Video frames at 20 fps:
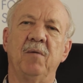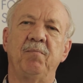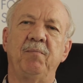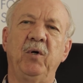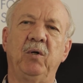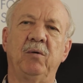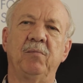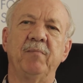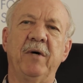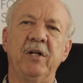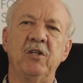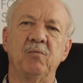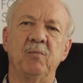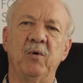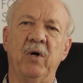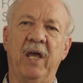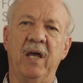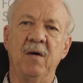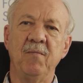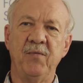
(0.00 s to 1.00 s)
put much
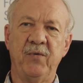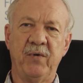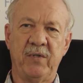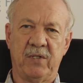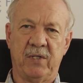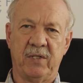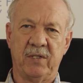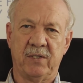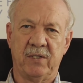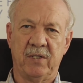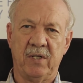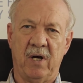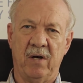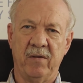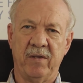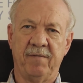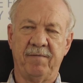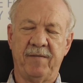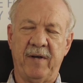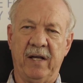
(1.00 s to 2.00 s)
more emphasis
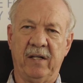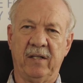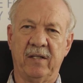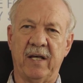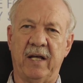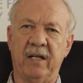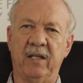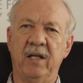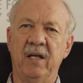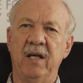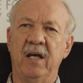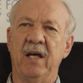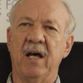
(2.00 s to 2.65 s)
on the fact that